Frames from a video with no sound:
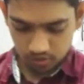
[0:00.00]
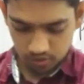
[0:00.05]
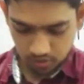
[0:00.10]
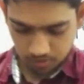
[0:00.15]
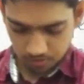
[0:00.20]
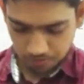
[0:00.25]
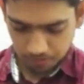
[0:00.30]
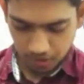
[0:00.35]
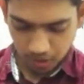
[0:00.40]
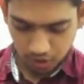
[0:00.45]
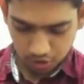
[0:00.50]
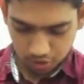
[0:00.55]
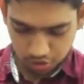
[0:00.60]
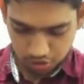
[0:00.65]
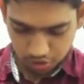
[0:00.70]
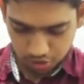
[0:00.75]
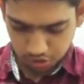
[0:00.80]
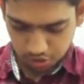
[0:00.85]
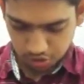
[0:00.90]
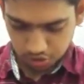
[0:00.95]
Can you see
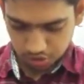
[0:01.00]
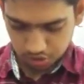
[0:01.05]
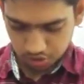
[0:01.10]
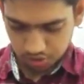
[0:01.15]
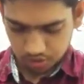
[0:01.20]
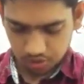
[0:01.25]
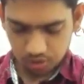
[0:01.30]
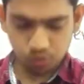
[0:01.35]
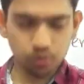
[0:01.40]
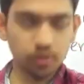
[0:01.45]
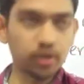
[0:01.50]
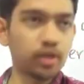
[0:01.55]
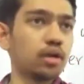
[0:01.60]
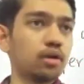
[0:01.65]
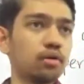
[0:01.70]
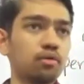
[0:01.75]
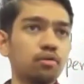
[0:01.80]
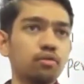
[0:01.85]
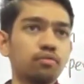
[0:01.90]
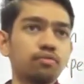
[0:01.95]
page
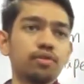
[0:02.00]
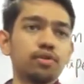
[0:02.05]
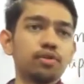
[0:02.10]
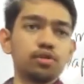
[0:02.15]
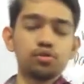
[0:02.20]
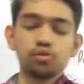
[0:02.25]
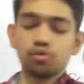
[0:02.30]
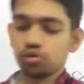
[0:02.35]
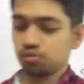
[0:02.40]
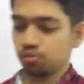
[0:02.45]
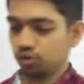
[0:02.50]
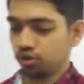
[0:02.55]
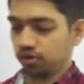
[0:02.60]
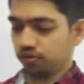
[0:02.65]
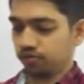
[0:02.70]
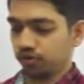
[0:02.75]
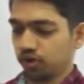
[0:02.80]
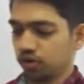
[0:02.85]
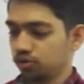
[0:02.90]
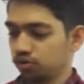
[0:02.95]
12 of the resource
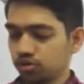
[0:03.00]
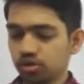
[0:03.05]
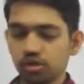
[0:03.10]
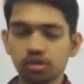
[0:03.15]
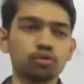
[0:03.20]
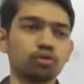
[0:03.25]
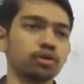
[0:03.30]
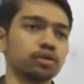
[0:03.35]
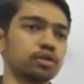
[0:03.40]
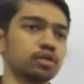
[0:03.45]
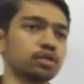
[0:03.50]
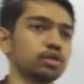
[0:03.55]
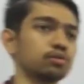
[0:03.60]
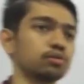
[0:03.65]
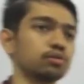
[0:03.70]
book if you are using or